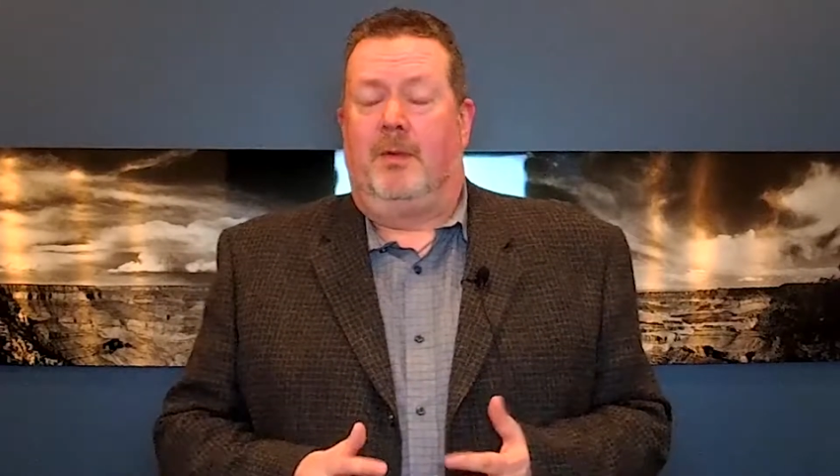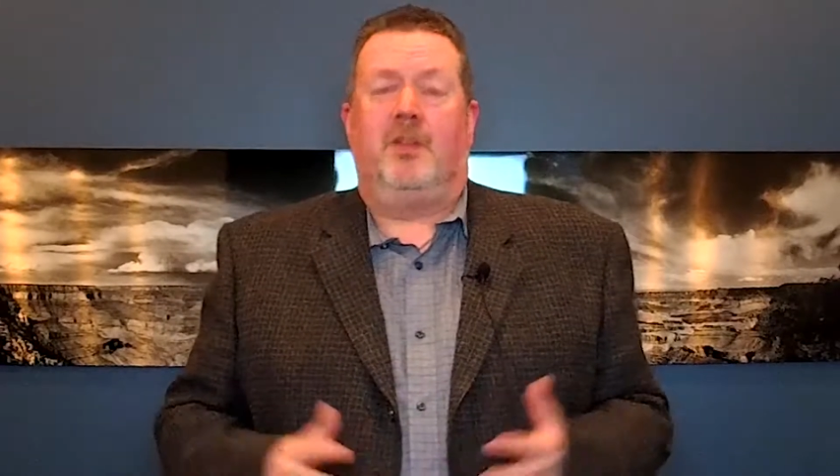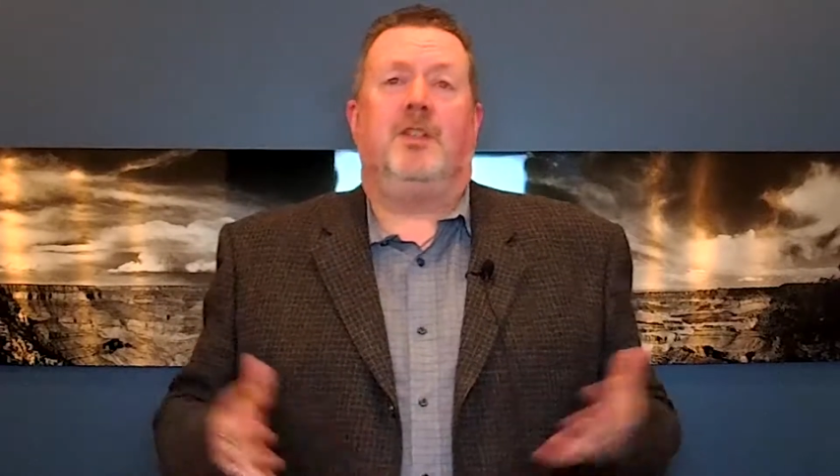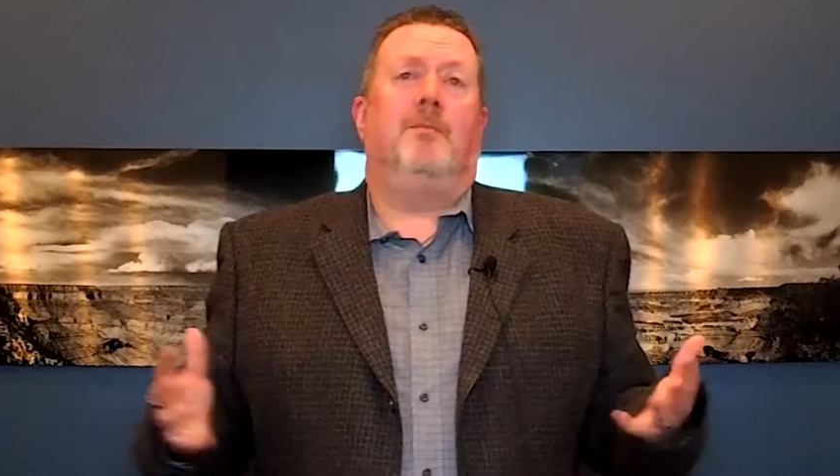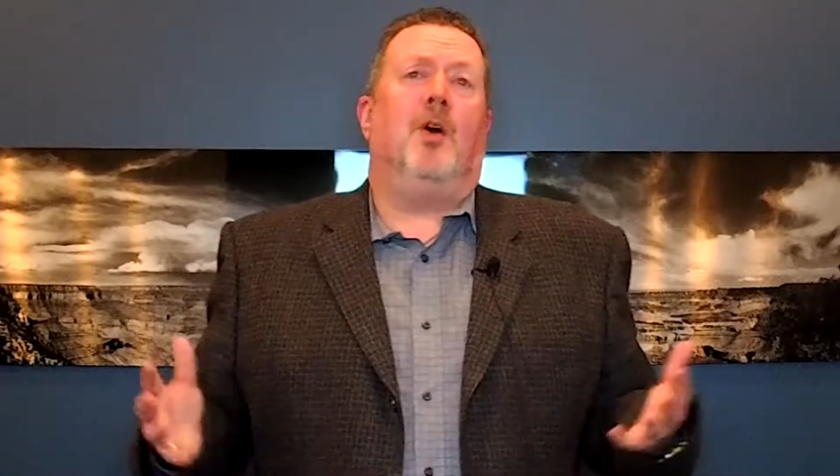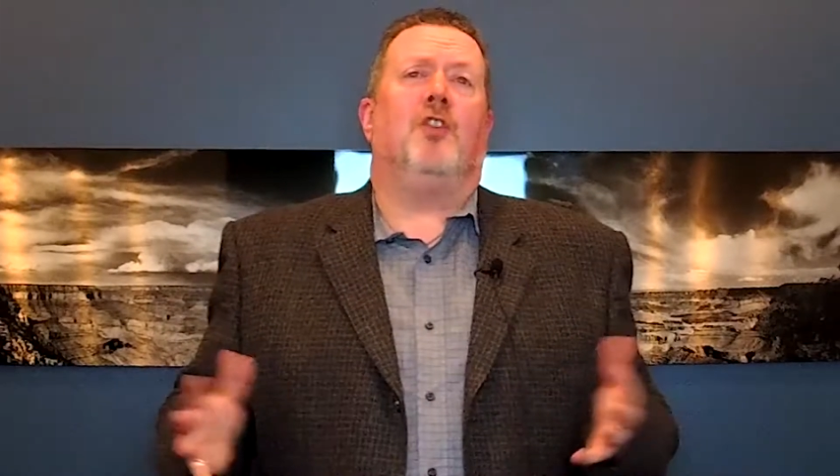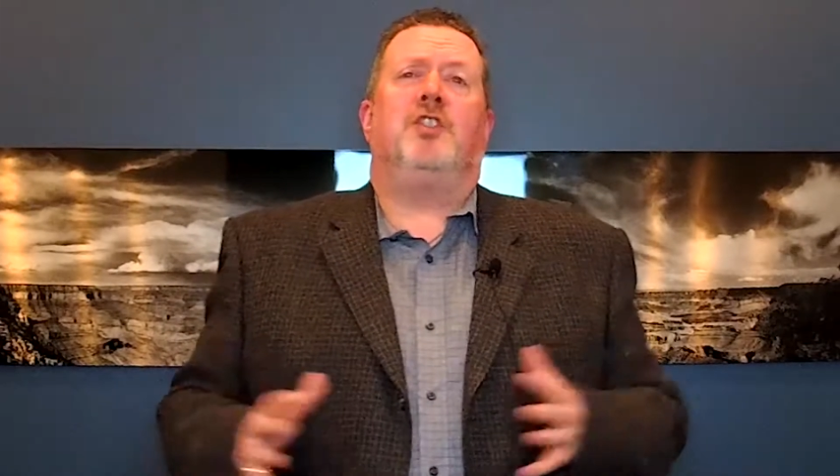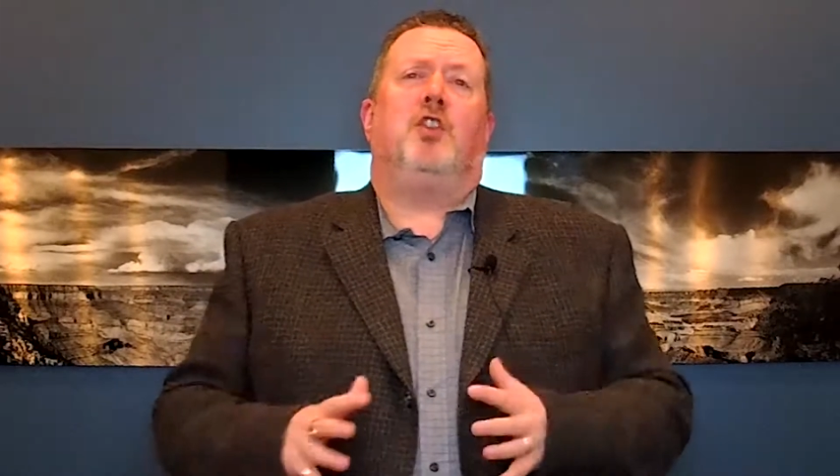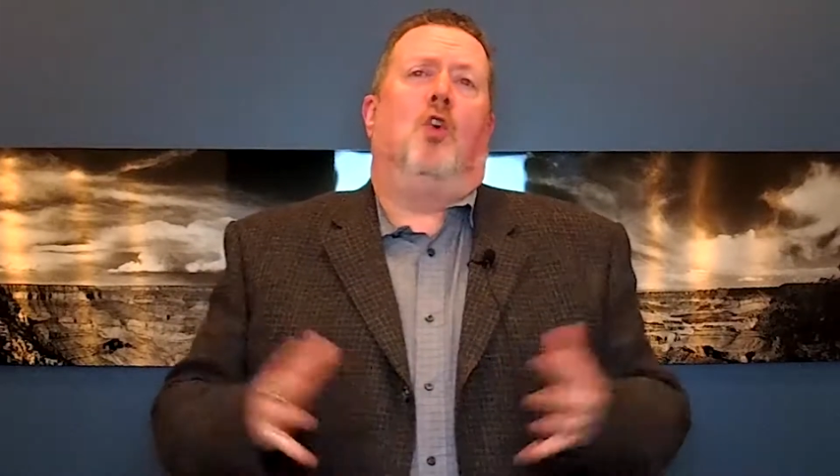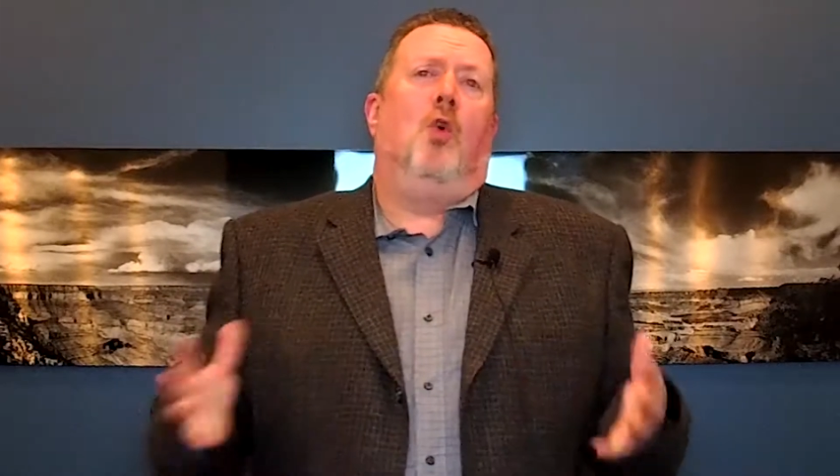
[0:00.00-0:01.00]
because the
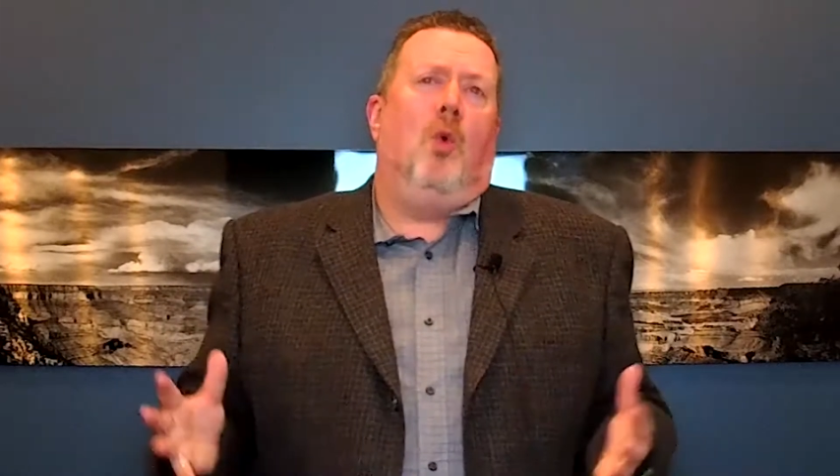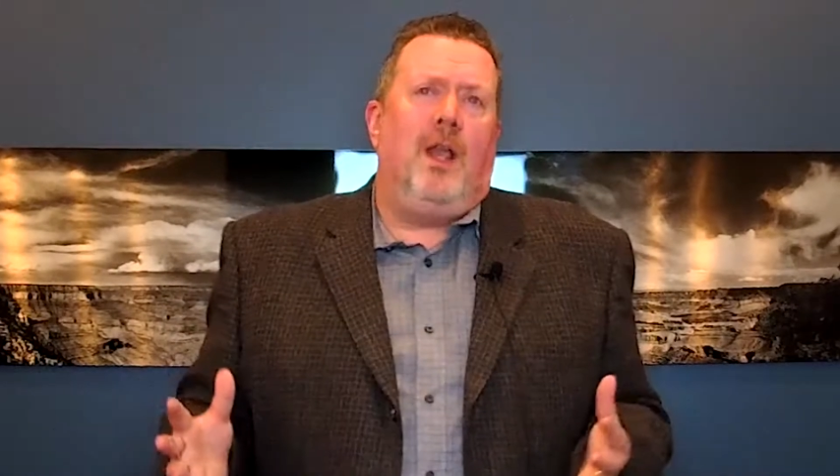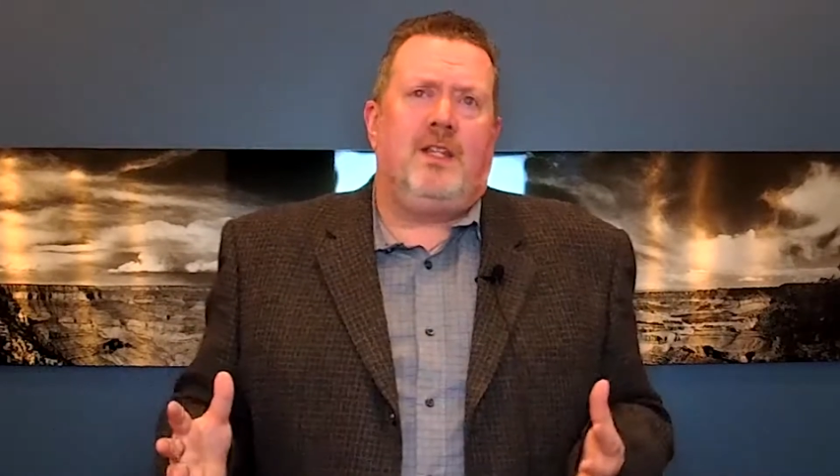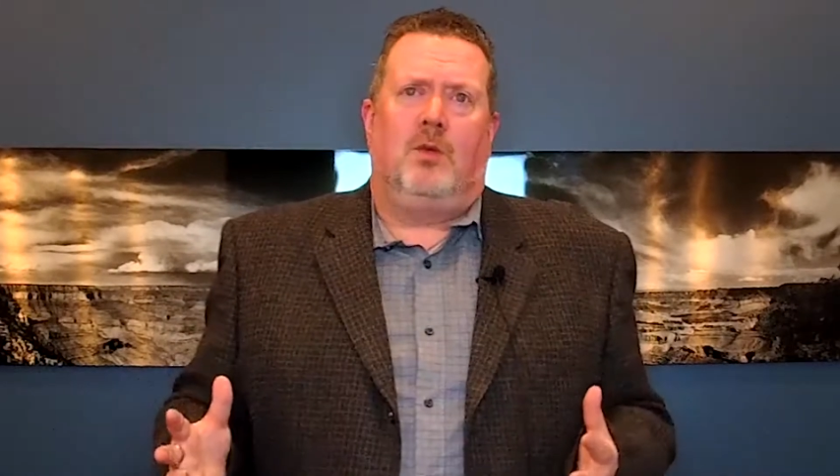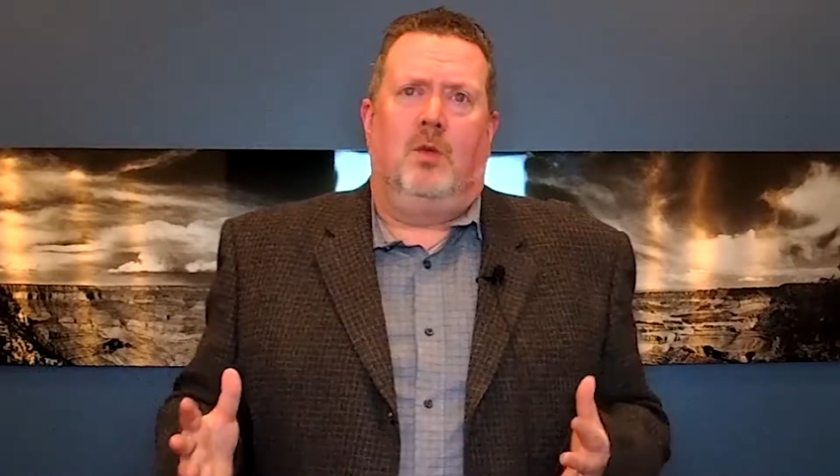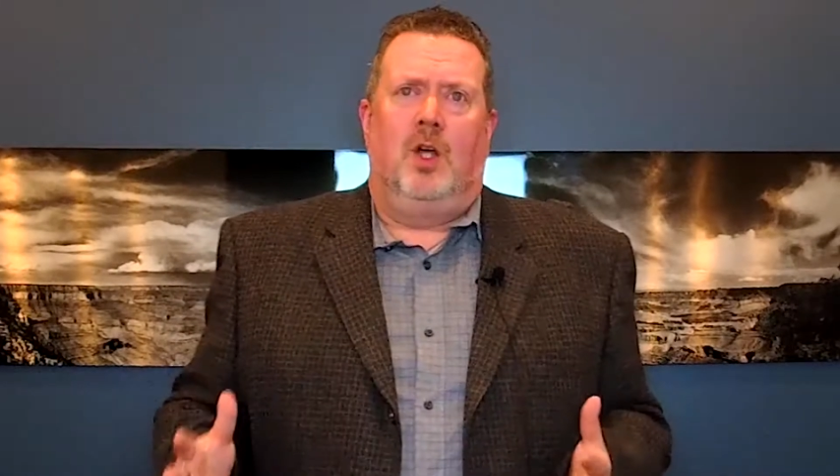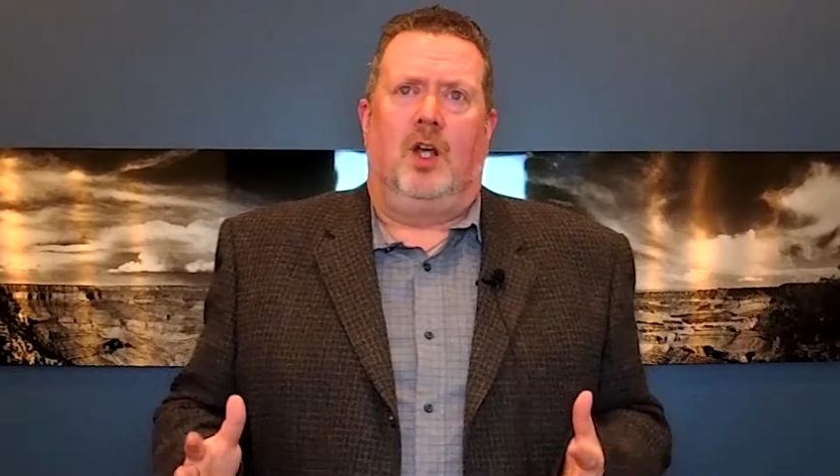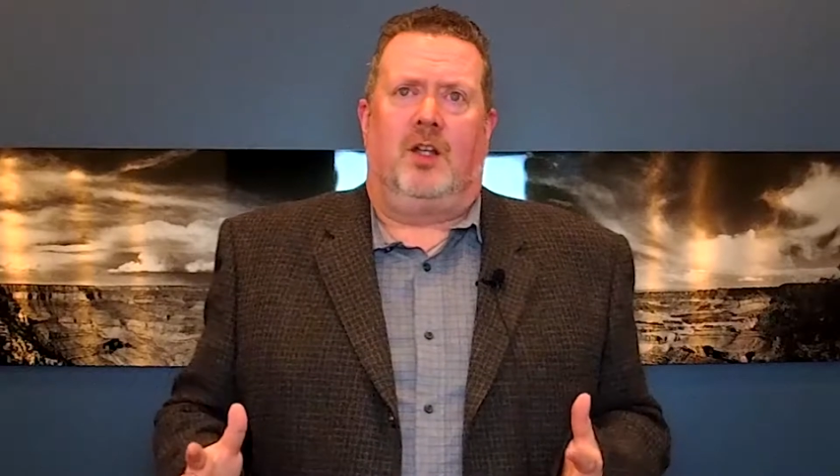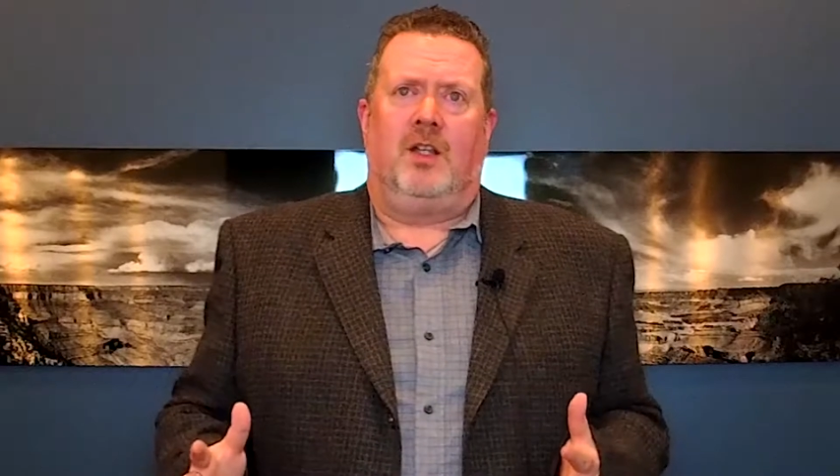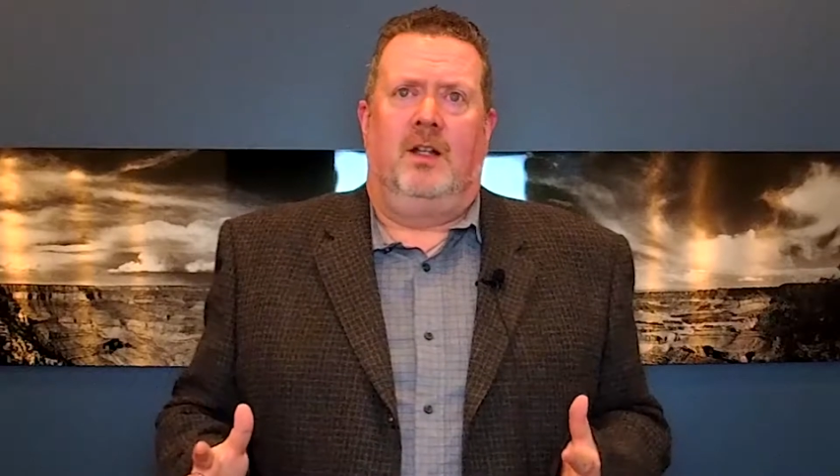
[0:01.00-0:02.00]
boss is always at
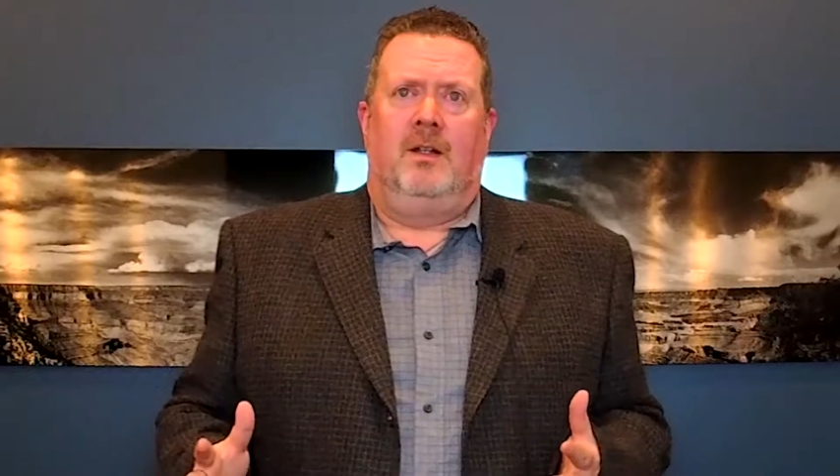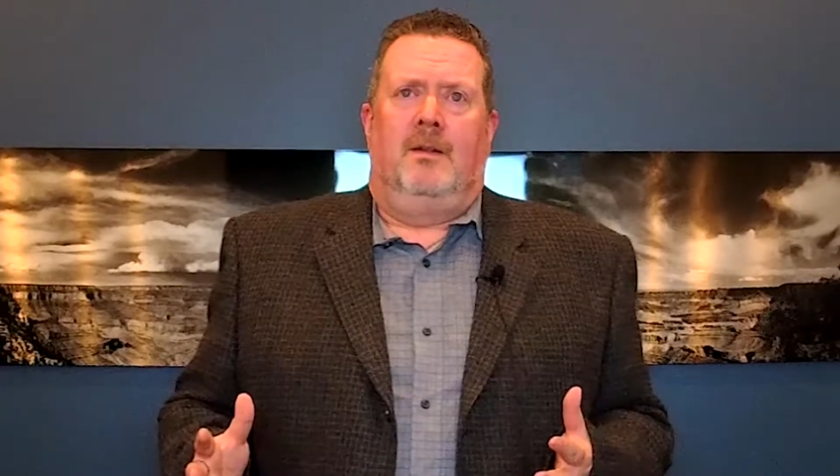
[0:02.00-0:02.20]
work.